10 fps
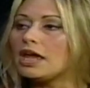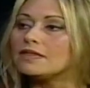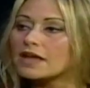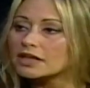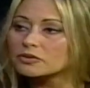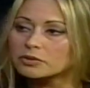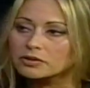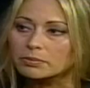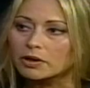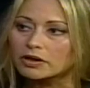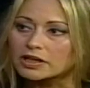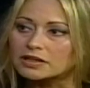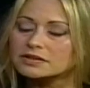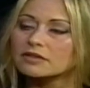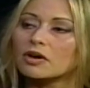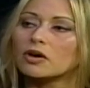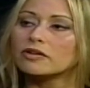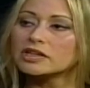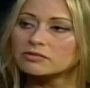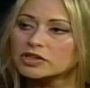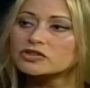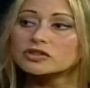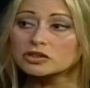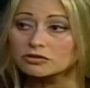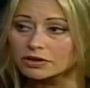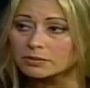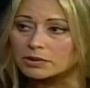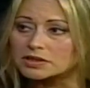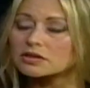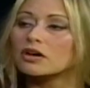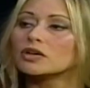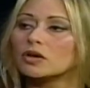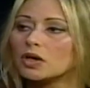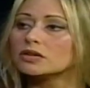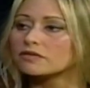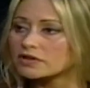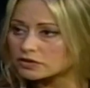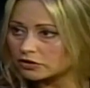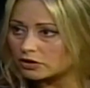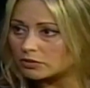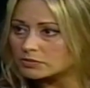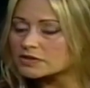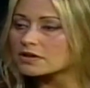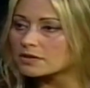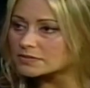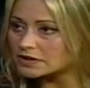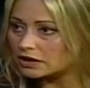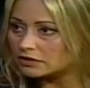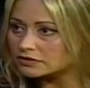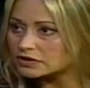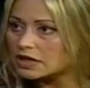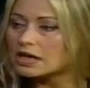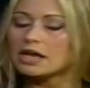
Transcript: And that's where the parties have already reached an agreement on all of the terms themselves.